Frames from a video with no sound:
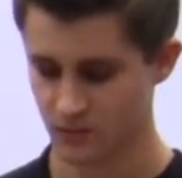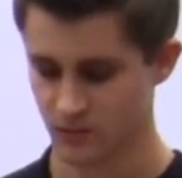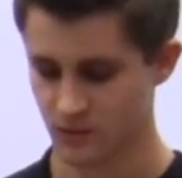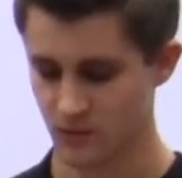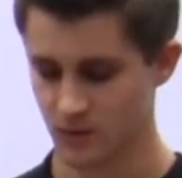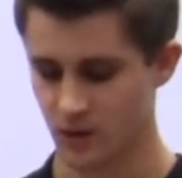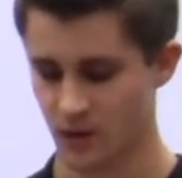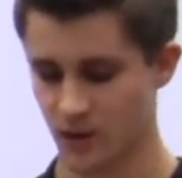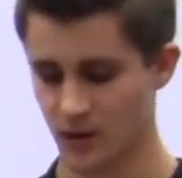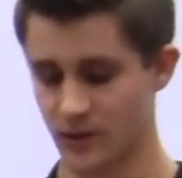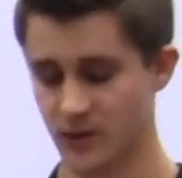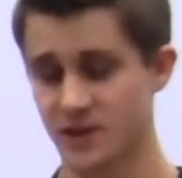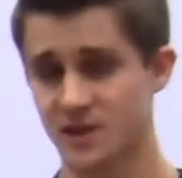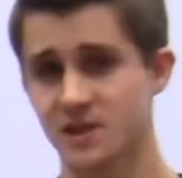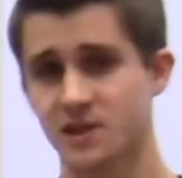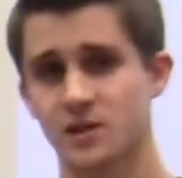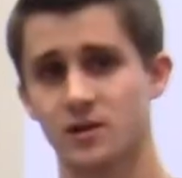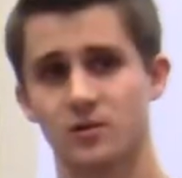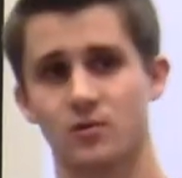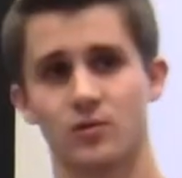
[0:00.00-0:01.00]
This
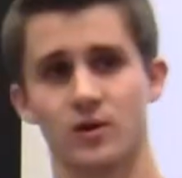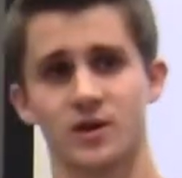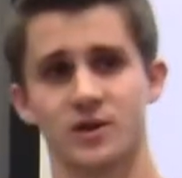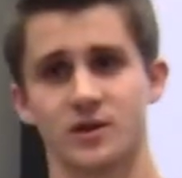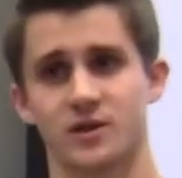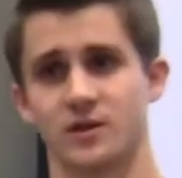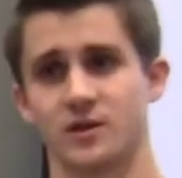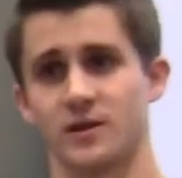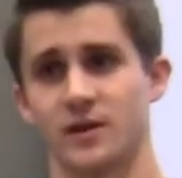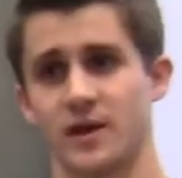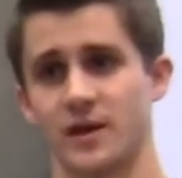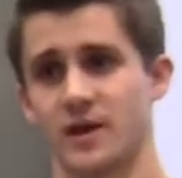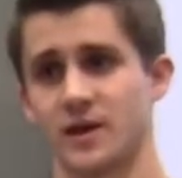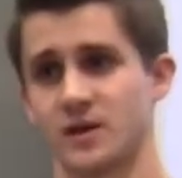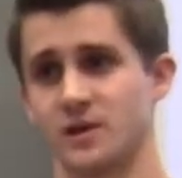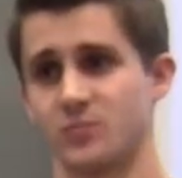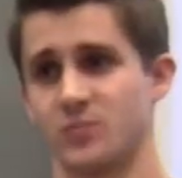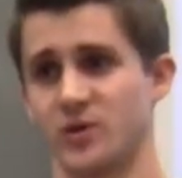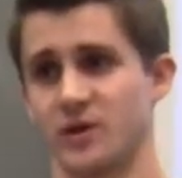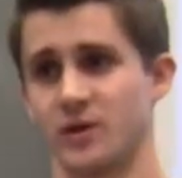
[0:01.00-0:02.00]
is a question that
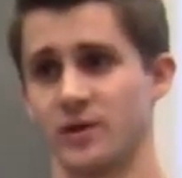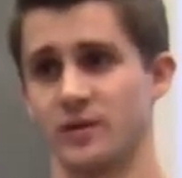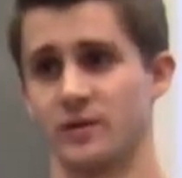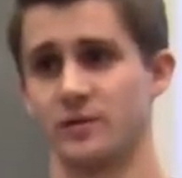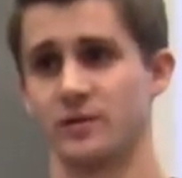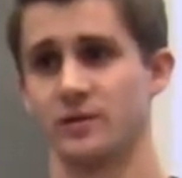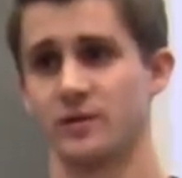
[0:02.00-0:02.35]
has been